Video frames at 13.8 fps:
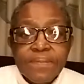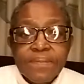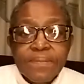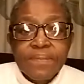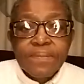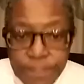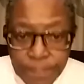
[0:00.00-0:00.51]

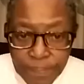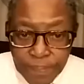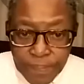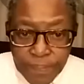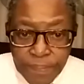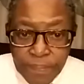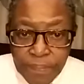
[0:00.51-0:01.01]

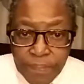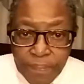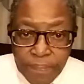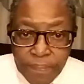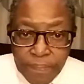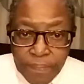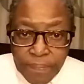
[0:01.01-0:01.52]

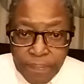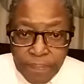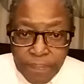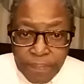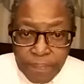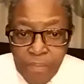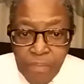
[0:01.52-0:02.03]

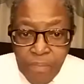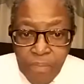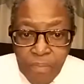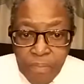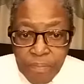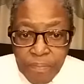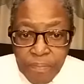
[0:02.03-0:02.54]
No one is speaking in this clip.